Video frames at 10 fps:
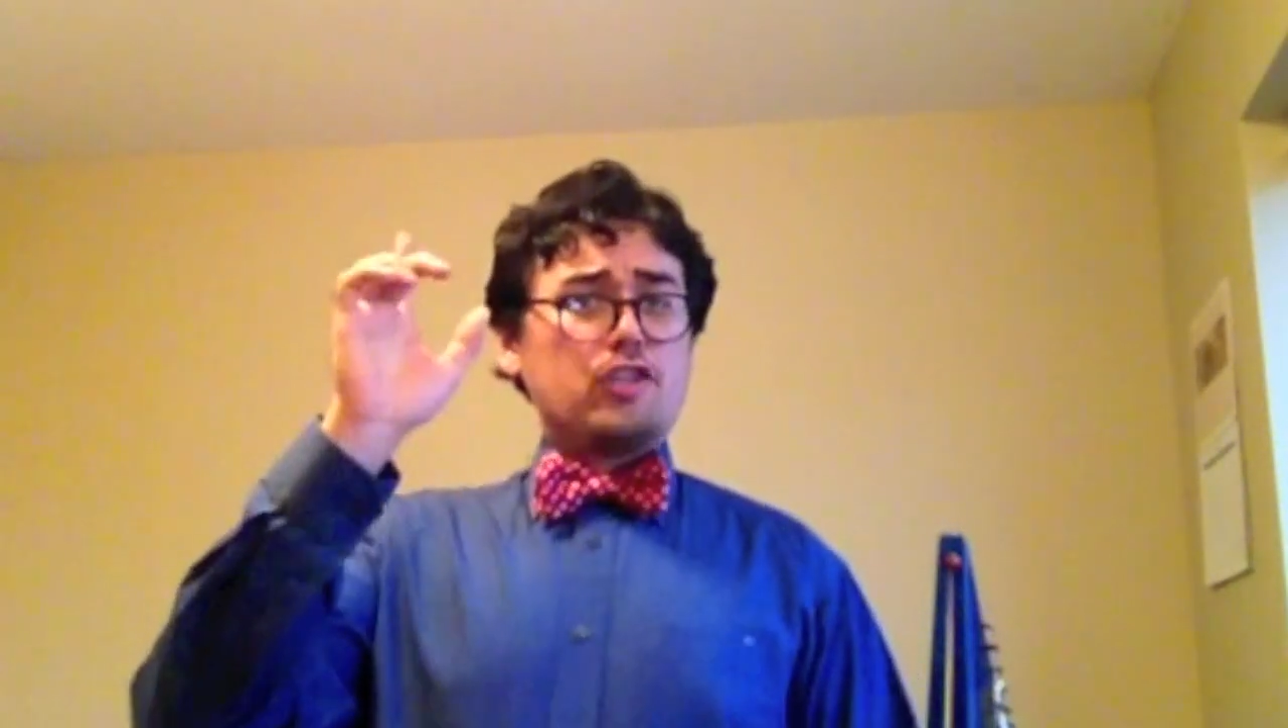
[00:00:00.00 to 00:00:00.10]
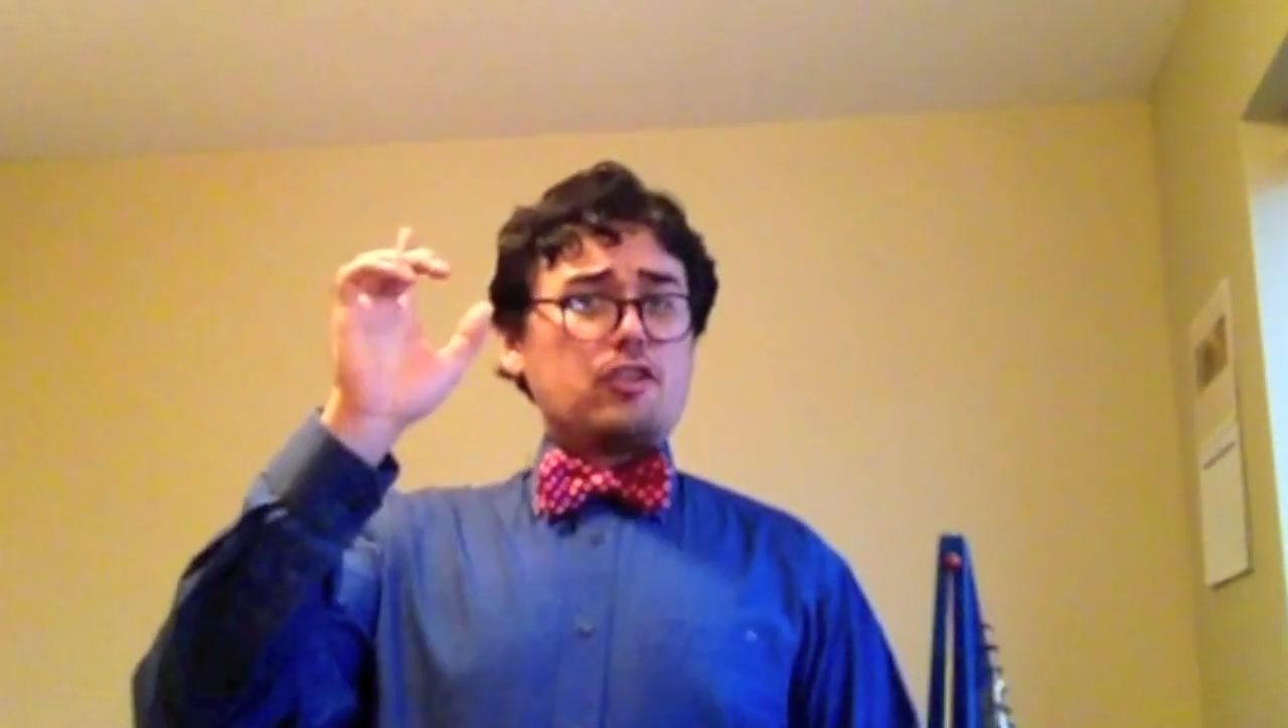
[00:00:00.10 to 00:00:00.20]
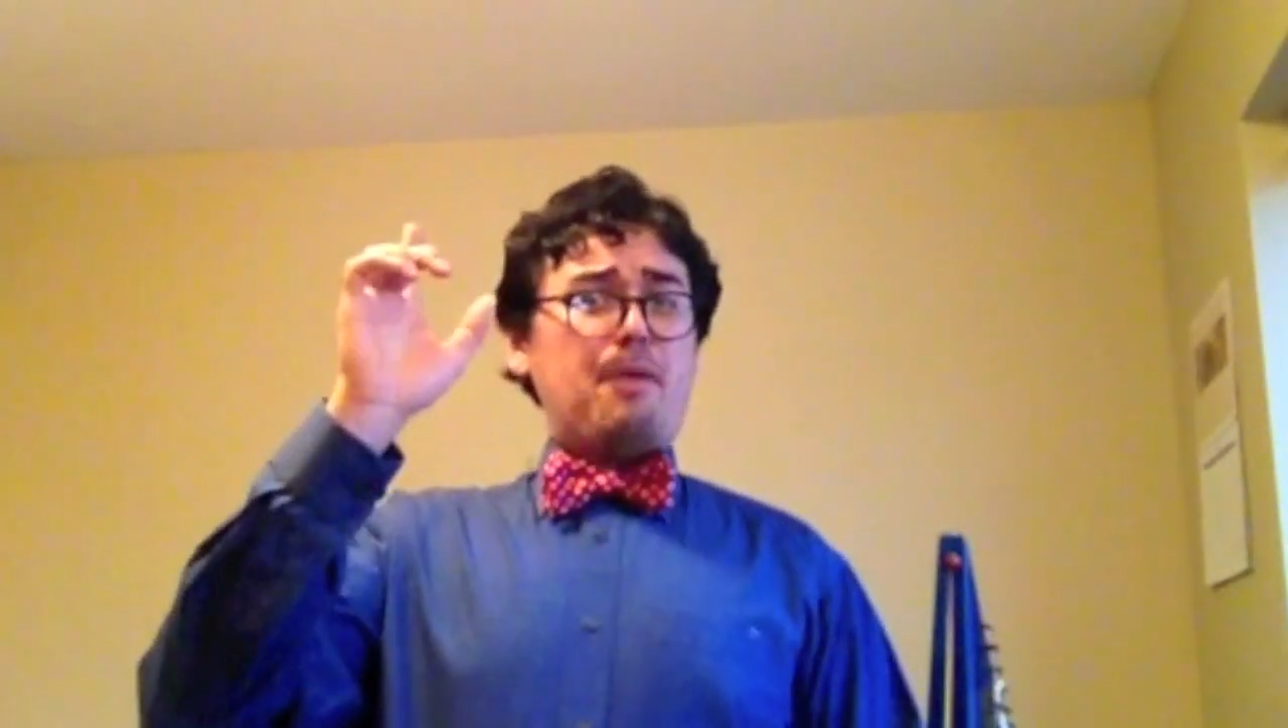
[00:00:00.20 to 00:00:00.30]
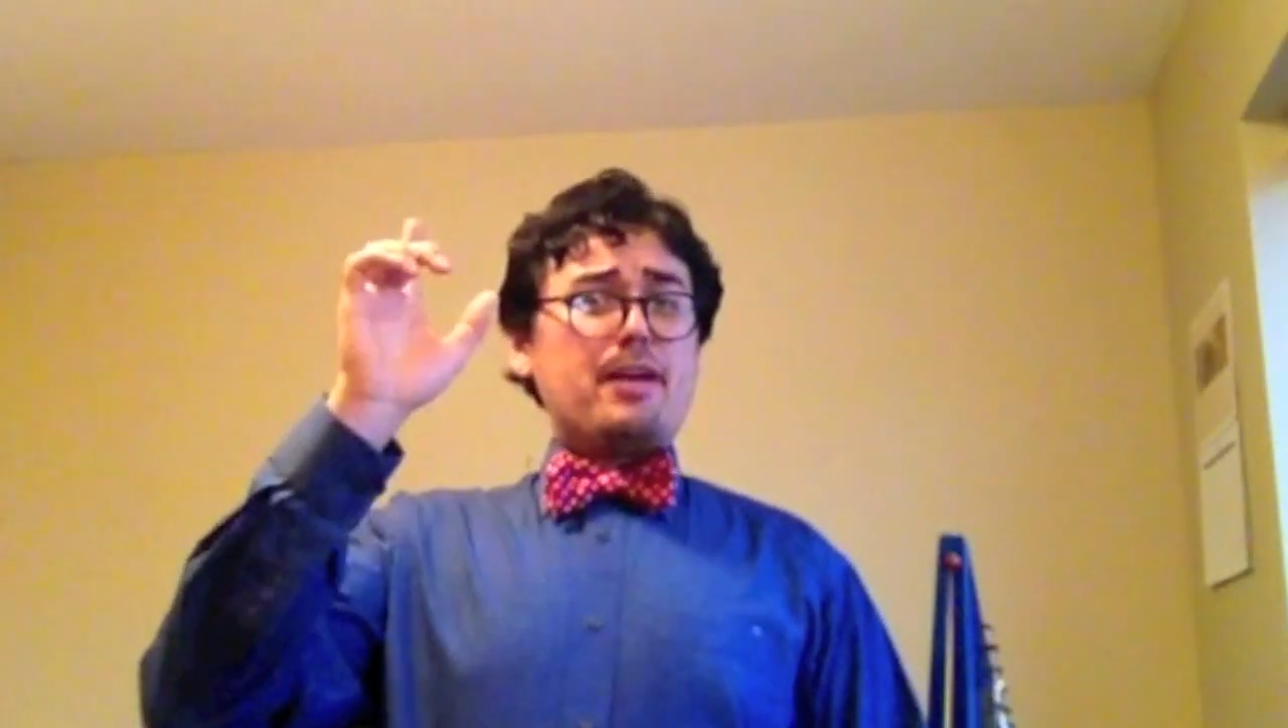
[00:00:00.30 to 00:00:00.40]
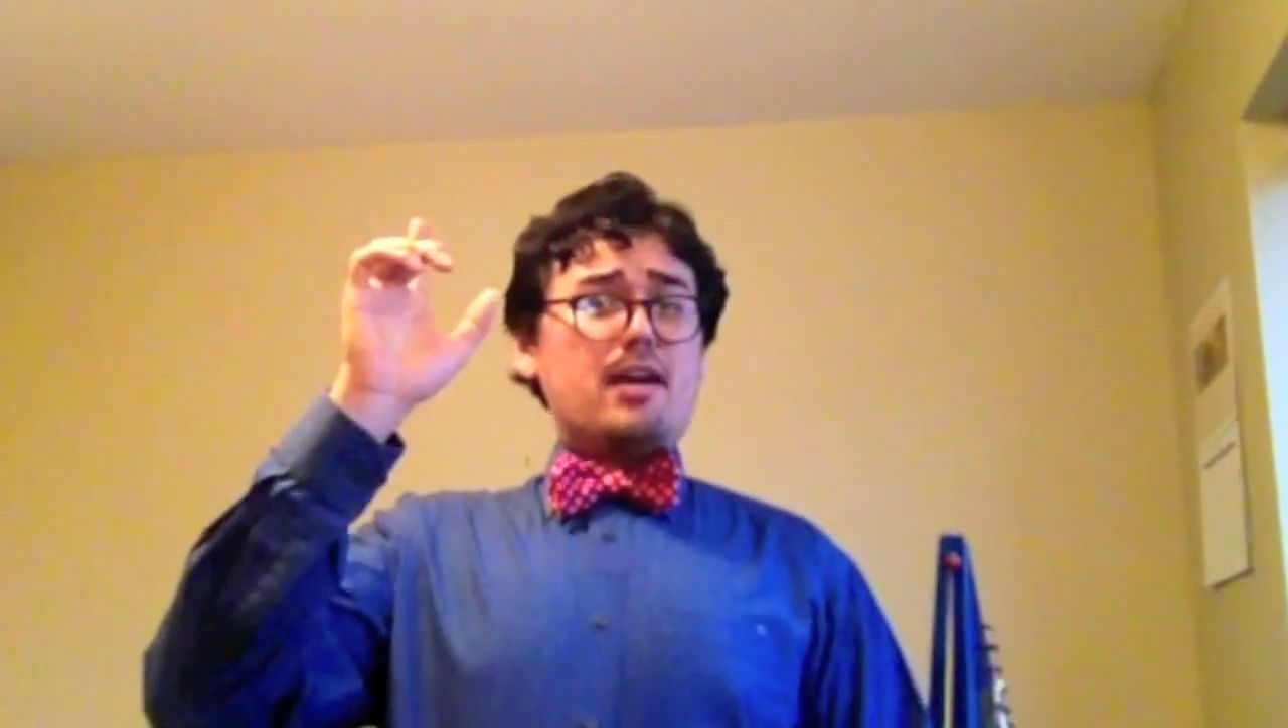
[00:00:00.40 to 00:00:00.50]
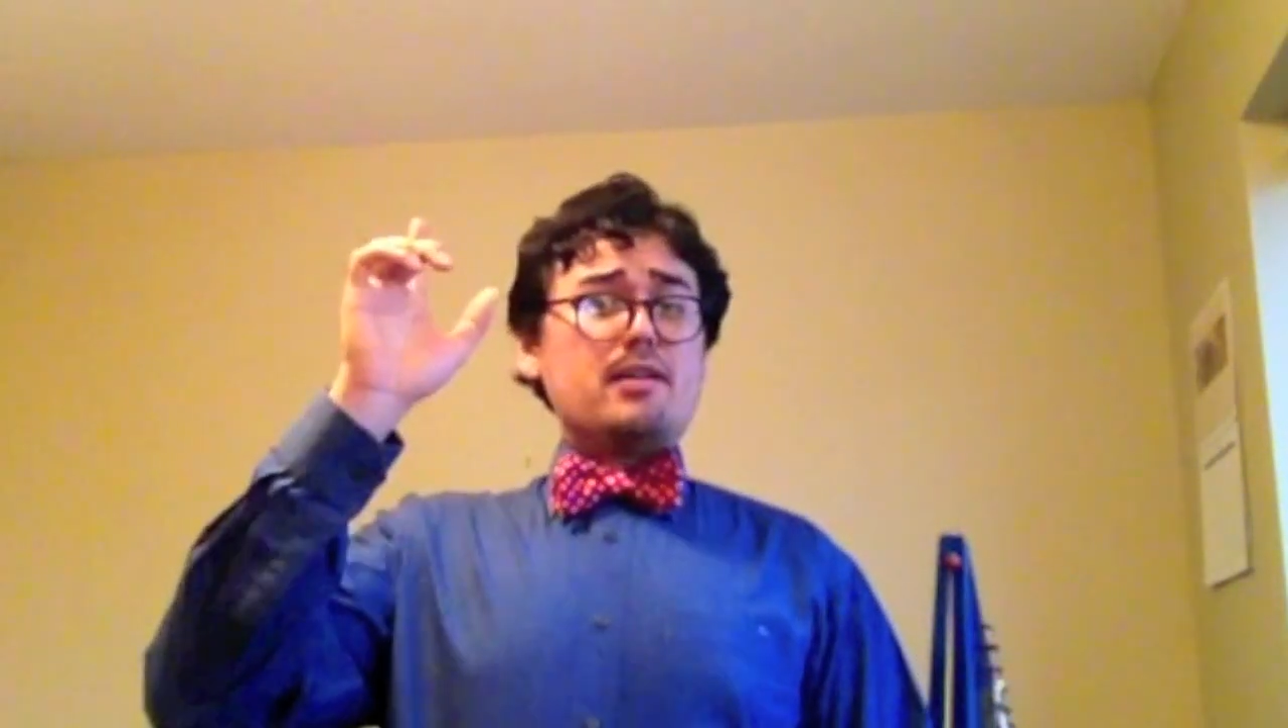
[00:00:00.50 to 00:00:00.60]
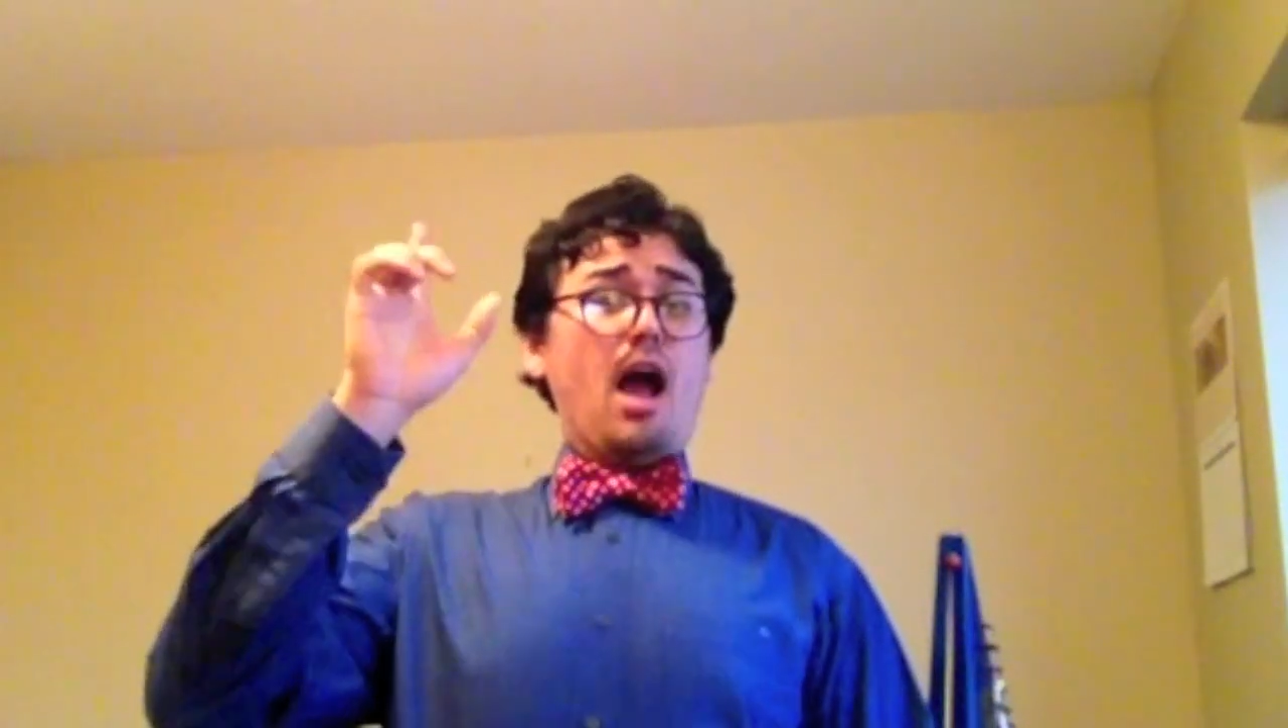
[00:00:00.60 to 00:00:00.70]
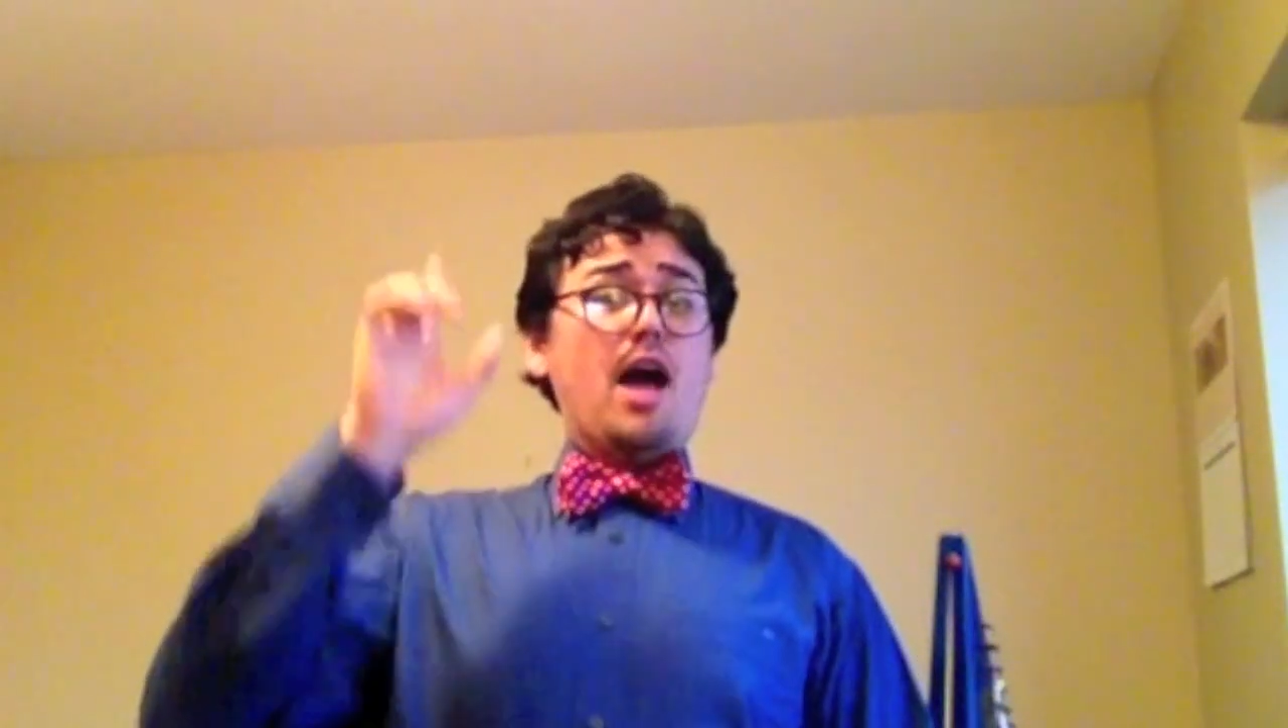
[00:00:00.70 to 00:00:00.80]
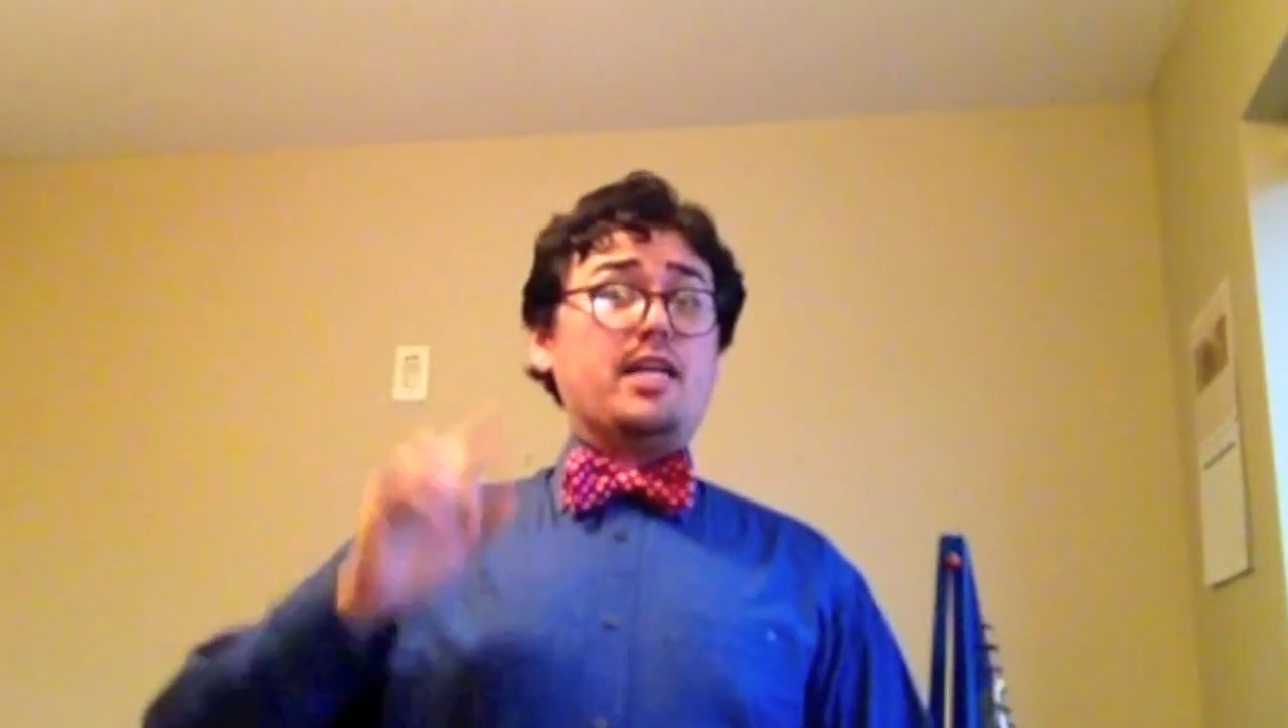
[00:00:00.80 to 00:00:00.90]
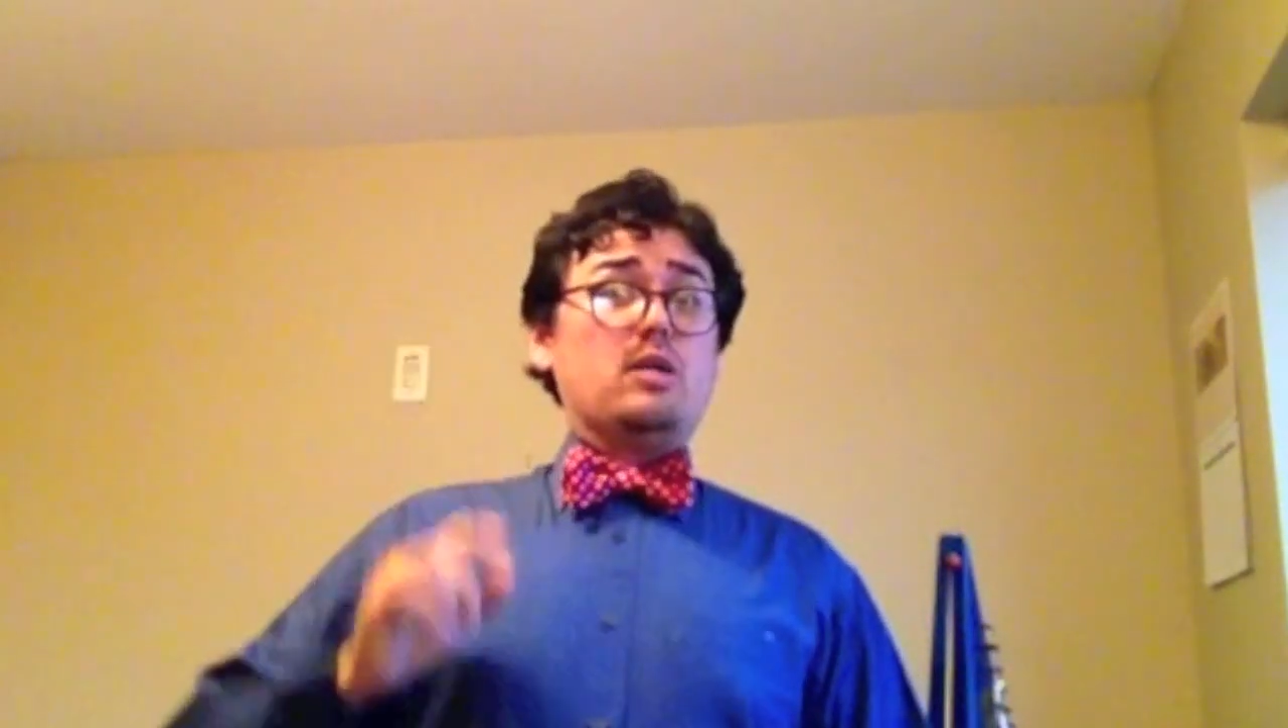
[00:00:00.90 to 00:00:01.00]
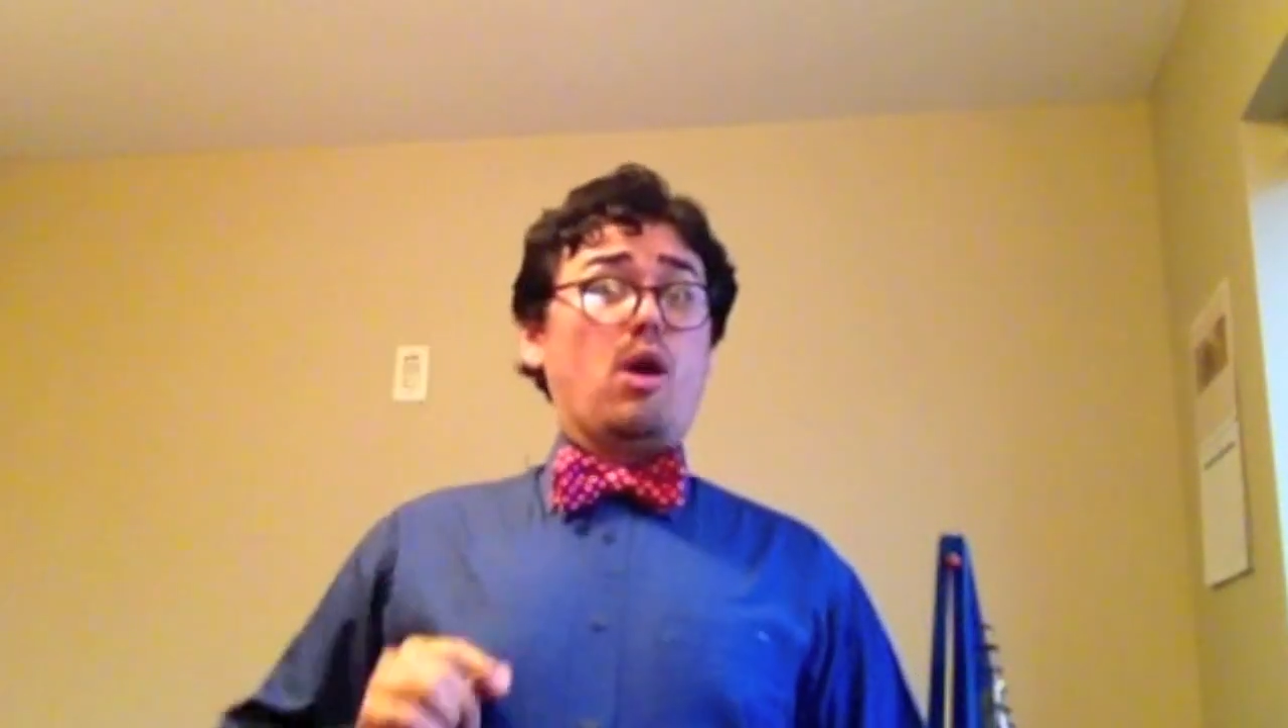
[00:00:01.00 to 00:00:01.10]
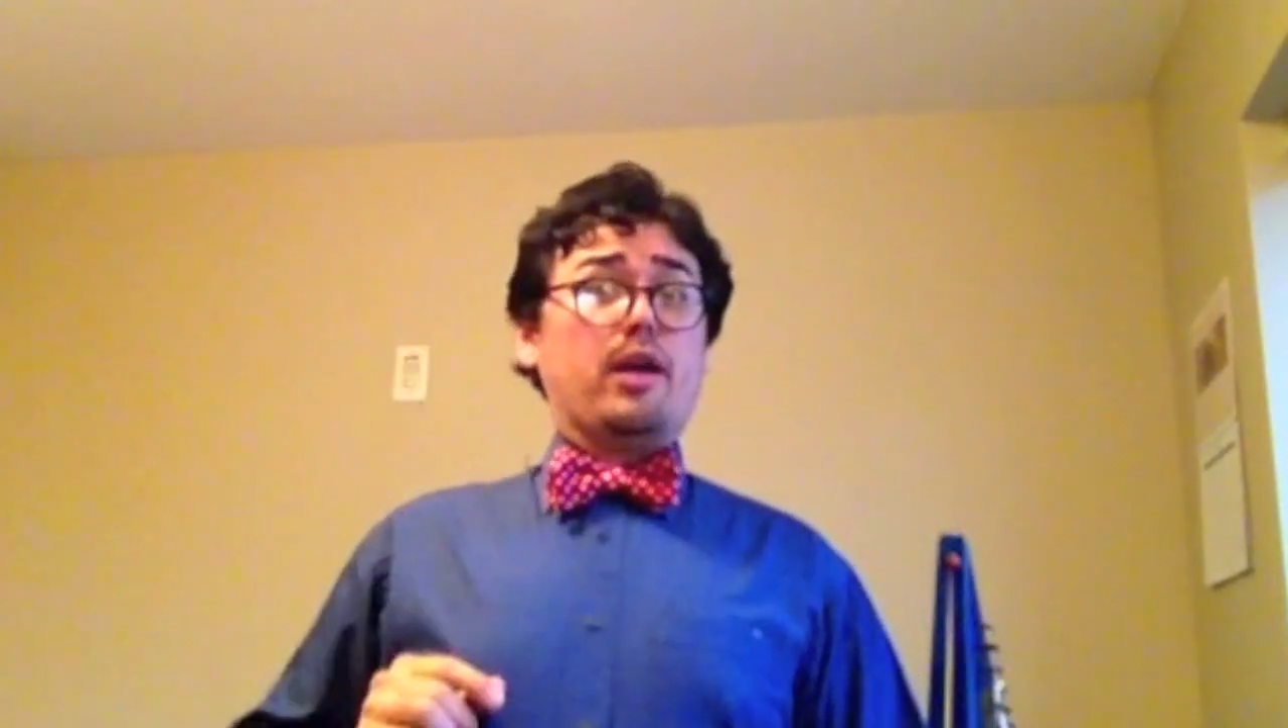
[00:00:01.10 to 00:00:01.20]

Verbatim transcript: thought of picking any